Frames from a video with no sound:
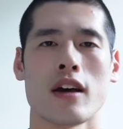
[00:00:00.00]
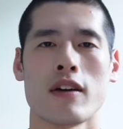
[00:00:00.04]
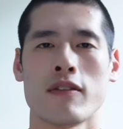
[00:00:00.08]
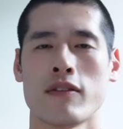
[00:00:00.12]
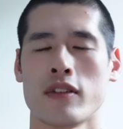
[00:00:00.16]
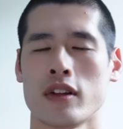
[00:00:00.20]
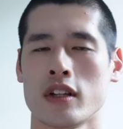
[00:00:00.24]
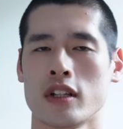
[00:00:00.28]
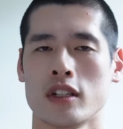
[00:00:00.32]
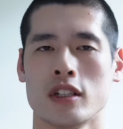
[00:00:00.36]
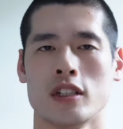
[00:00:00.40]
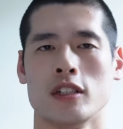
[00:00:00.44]
of
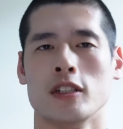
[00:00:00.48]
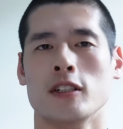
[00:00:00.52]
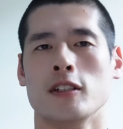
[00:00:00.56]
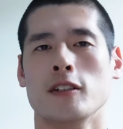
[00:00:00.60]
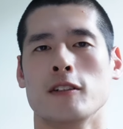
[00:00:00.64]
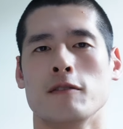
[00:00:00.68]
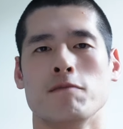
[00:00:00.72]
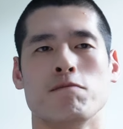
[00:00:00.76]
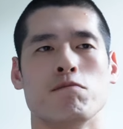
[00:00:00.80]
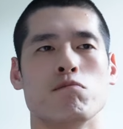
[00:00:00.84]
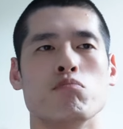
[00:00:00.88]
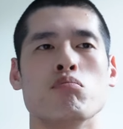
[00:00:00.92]

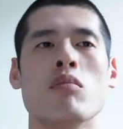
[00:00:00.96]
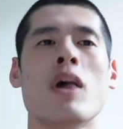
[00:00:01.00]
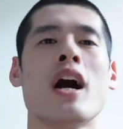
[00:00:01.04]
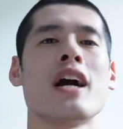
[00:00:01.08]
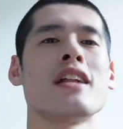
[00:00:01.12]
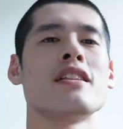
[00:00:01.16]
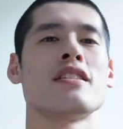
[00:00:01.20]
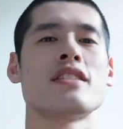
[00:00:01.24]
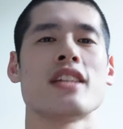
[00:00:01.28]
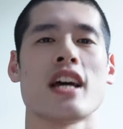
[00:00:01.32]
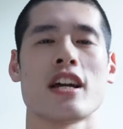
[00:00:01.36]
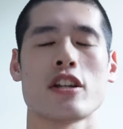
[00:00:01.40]

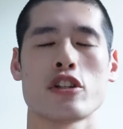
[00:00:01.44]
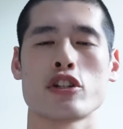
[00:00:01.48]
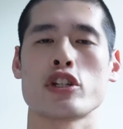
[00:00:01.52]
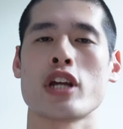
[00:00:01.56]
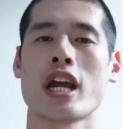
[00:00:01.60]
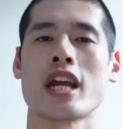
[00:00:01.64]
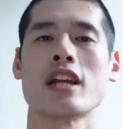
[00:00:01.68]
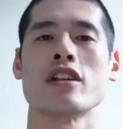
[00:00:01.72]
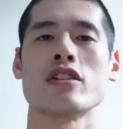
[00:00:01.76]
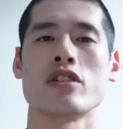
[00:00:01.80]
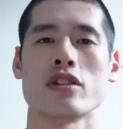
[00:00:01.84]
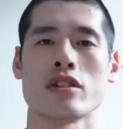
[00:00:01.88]
mindset
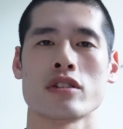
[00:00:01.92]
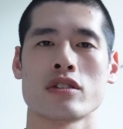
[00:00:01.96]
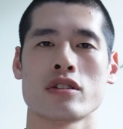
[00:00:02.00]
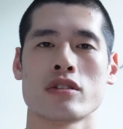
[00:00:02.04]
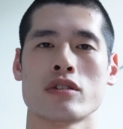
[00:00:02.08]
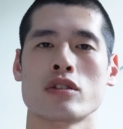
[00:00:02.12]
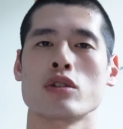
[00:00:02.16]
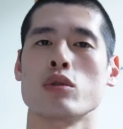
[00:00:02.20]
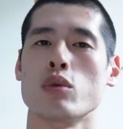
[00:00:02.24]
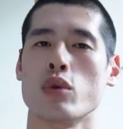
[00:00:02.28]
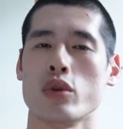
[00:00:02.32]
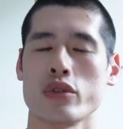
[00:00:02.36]
changes
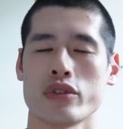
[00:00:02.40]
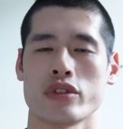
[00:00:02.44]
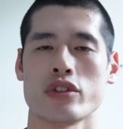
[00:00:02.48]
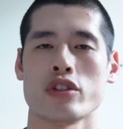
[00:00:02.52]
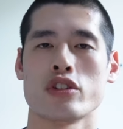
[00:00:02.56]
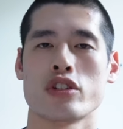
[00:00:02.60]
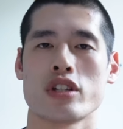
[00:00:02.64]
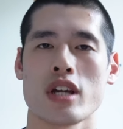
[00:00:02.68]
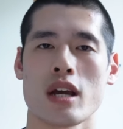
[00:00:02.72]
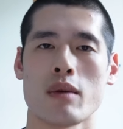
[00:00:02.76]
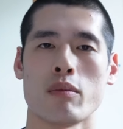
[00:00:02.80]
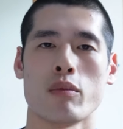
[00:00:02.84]
towards
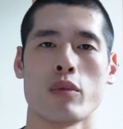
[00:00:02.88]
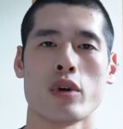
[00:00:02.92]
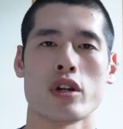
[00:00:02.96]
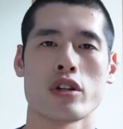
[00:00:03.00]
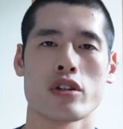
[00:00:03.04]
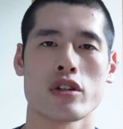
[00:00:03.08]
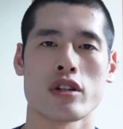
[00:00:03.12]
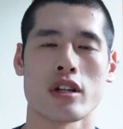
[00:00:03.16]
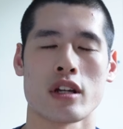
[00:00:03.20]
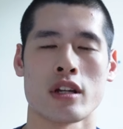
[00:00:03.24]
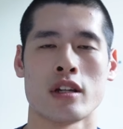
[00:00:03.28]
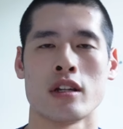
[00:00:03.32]
the gym,
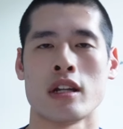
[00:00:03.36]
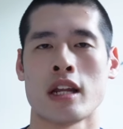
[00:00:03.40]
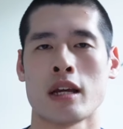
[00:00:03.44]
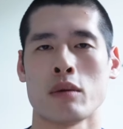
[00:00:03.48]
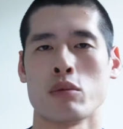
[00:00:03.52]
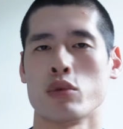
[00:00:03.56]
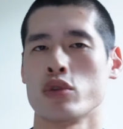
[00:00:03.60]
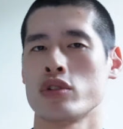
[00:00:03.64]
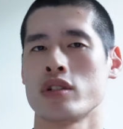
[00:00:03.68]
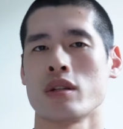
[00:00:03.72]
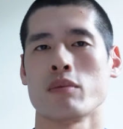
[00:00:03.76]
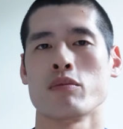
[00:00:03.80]
which
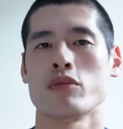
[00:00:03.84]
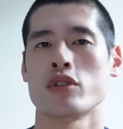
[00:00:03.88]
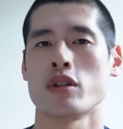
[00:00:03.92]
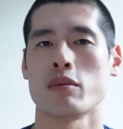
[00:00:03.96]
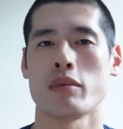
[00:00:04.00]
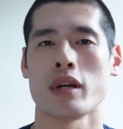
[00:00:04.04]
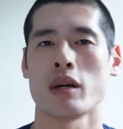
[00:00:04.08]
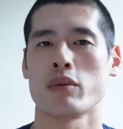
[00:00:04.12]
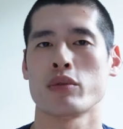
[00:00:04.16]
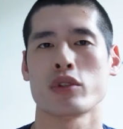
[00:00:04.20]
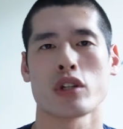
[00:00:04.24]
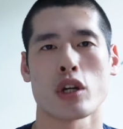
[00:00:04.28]
enables them to
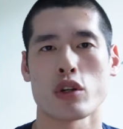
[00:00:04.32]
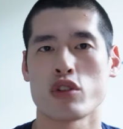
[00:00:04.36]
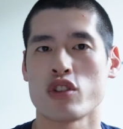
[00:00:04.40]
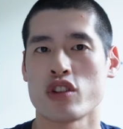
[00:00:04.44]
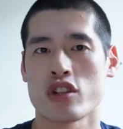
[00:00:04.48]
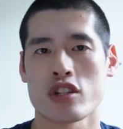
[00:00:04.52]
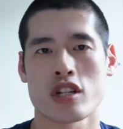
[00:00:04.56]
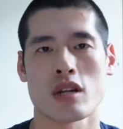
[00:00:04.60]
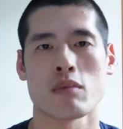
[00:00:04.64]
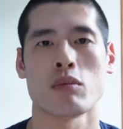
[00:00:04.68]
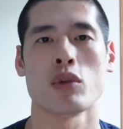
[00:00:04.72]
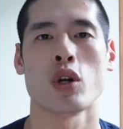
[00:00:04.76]
be able to go to
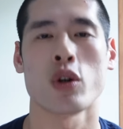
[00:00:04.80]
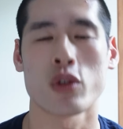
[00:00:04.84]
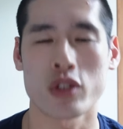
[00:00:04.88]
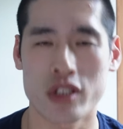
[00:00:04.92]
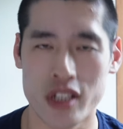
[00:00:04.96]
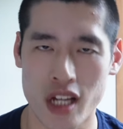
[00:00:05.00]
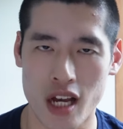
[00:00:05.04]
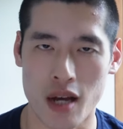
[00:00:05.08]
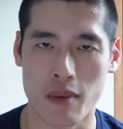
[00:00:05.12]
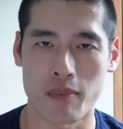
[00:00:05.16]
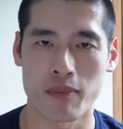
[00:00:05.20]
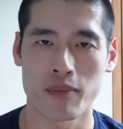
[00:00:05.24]
the gym long
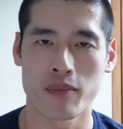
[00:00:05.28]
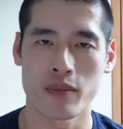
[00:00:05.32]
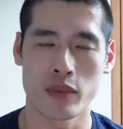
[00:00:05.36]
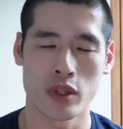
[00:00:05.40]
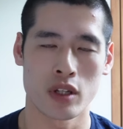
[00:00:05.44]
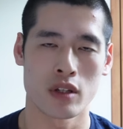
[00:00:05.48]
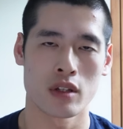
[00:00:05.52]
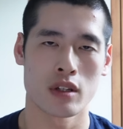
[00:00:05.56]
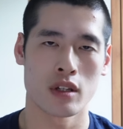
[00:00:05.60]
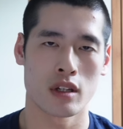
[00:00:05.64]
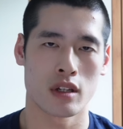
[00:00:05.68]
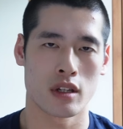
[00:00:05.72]
term.
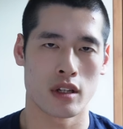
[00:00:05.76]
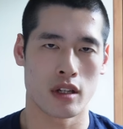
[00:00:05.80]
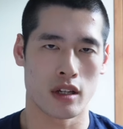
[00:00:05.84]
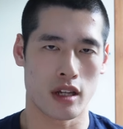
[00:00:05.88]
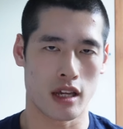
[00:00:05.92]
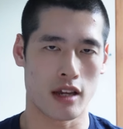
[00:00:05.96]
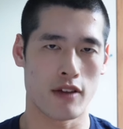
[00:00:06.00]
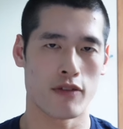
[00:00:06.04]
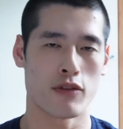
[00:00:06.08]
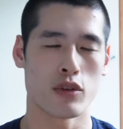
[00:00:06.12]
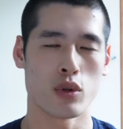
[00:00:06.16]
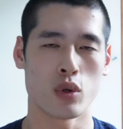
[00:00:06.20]

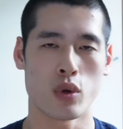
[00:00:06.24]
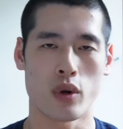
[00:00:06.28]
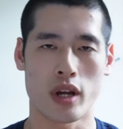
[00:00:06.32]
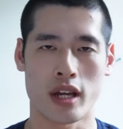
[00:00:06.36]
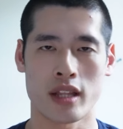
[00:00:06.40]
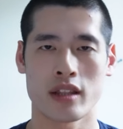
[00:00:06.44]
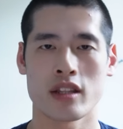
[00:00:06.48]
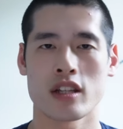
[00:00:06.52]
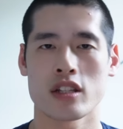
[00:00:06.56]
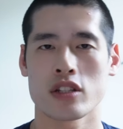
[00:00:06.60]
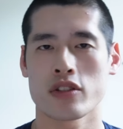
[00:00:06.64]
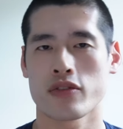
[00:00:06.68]
If you're
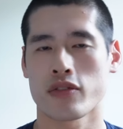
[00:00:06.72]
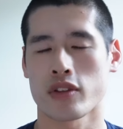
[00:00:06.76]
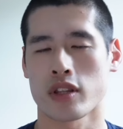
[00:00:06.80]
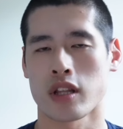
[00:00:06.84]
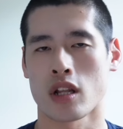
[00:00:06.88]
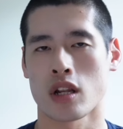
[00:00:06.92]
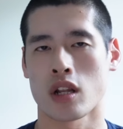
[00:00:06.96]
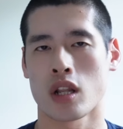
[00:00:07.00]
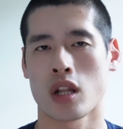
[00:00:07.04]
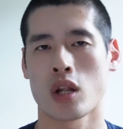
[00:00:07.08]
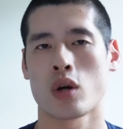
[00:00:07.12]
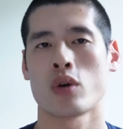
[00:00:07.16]
in this for
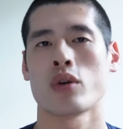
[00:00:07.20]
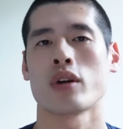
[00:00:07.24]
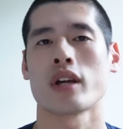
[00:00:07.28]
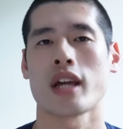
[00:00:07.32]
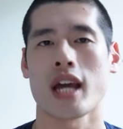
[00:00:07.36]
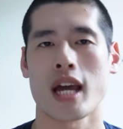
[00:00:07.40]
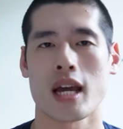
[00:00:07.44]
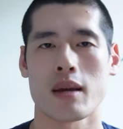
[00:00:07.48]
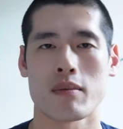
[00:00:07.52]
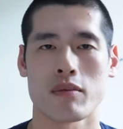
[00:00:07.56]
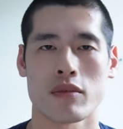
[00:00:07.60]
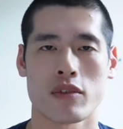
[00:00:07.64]
the long
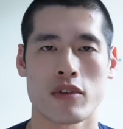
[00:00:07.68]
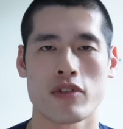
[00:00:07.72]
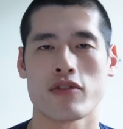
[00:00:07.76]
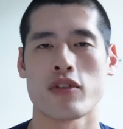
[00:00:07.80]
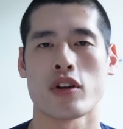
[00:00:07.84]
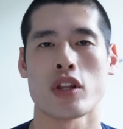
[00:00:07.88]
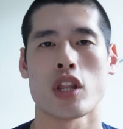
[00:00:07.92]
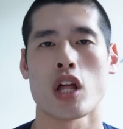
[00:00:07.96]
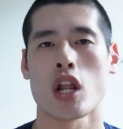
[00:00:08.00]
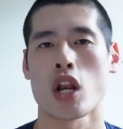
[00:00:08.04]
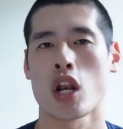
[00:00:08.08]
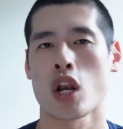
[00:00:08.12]
game,
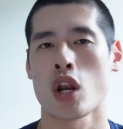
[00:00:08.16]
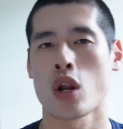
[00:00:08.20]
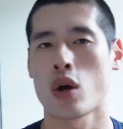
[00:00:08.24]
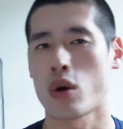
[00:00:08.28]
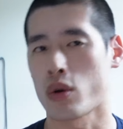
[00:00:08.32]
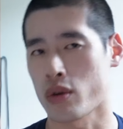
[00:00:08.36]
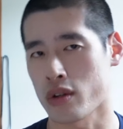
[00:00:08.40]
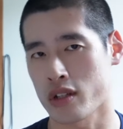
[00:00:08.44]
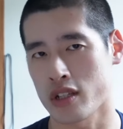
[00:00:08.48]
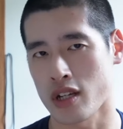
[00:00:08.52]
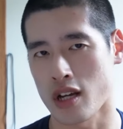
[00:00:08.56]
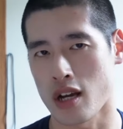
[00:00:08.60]
for the
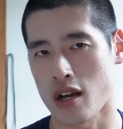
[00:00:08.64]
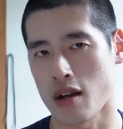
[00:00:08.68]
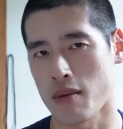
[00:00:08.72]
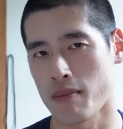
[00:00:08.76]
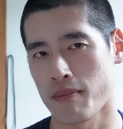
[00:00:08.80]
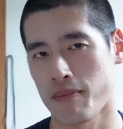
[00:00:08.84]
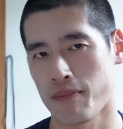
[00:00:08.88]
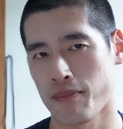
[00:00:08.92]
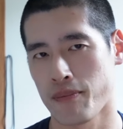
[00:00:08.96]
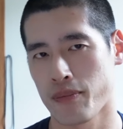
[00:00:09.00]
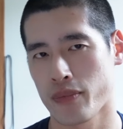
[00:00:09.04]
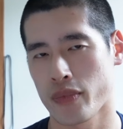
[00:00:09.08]
long term,
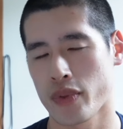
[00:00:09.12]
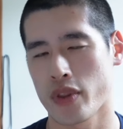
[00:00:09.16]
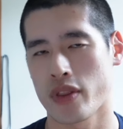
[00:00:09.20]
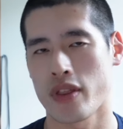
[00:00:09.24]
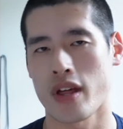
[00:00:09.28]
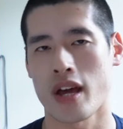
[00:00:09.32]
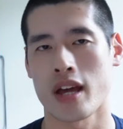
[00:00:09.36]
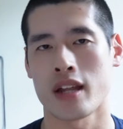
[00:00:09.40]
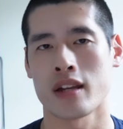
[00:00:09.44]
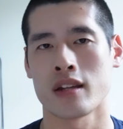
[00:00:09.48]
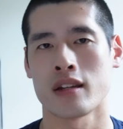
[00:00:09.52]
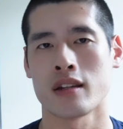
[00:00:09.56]

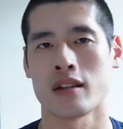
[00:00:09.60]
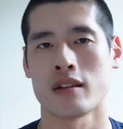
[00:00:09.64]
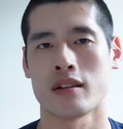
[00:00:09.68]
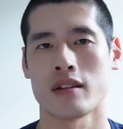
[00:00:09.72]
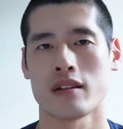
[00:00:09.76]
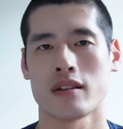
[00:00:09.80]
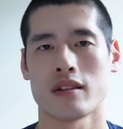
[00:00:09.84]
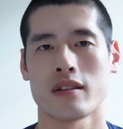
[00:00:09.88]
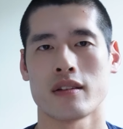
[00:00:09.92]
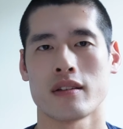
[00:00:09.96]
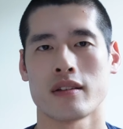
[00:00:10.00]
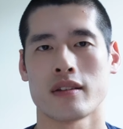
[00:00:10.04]
then
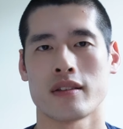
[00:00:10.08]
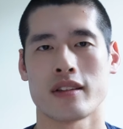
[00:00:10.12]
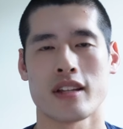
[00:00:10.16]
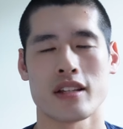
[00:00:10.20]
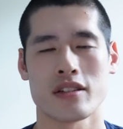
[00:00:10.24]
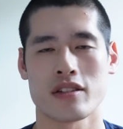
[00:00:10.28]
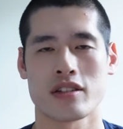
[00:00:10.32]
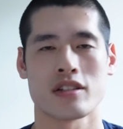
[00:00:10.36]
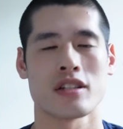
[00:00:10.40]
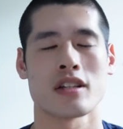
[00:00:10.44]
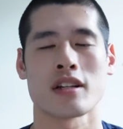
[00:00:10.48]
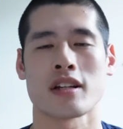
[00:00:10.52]

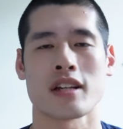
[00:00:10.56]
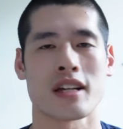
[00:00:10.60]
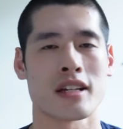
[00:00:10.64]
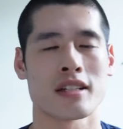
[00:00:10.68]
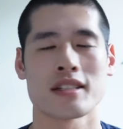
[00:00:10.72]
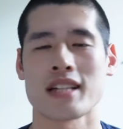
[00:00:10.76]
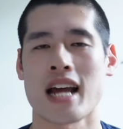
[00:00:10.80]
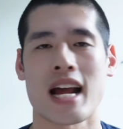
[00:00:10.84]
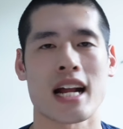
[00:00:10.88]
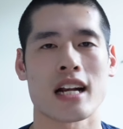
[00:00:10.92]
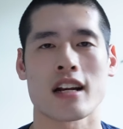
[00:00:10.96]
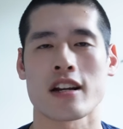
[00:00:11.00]
this is
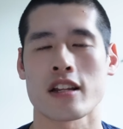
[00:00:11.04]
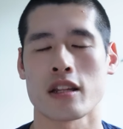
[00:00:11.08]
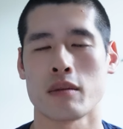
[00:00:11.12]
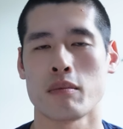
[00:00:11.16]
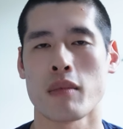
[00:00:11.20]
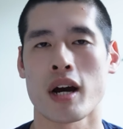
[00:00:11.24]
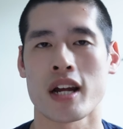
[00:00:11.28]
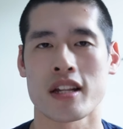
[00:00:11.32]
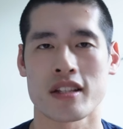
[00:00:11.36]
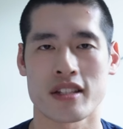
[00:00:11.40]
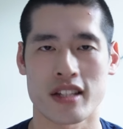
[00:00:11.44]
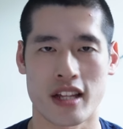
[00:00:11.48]
exactly the
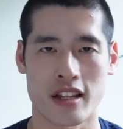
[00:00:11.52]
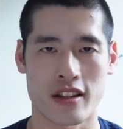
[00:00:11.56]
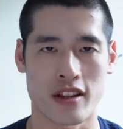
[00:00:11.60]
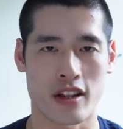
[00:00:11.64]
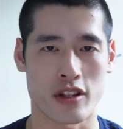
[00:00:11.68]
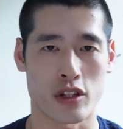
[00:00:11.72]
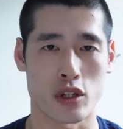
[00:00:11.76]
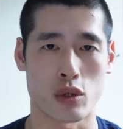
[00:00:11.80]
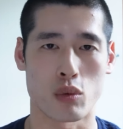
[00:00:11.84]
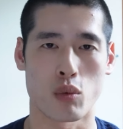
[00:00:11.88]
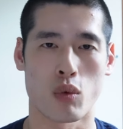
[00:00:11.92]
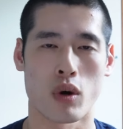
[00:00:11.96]
mindset
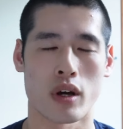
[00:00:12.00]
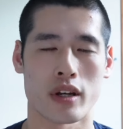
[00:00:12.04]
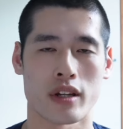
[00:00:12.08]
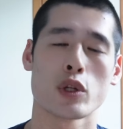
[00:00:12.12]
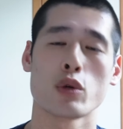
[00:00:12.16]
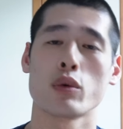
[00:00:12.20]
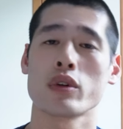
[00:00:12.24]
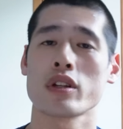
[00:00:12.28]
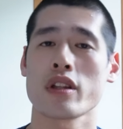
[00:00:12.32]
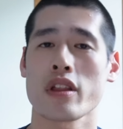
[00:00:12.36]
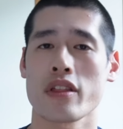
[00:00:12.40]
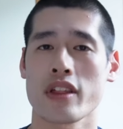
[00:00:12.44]
that you want.
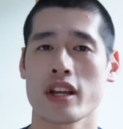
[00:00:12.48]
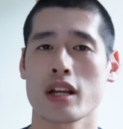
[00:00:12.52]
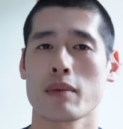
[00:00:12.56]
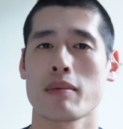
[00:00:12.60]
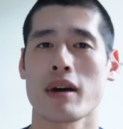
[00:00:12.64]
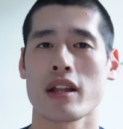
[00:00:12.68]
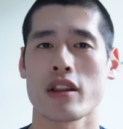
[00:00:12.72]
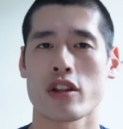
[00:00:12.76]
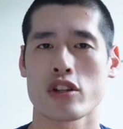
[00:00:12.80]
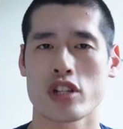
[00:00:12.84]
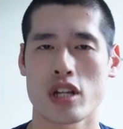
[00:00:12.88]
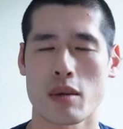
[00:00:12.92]
You want to think
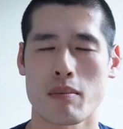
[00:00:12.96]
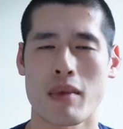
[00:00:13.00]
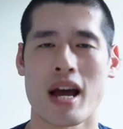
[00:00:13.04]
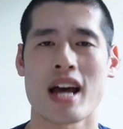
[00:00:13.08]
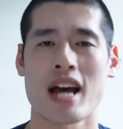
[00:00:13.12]
about the gym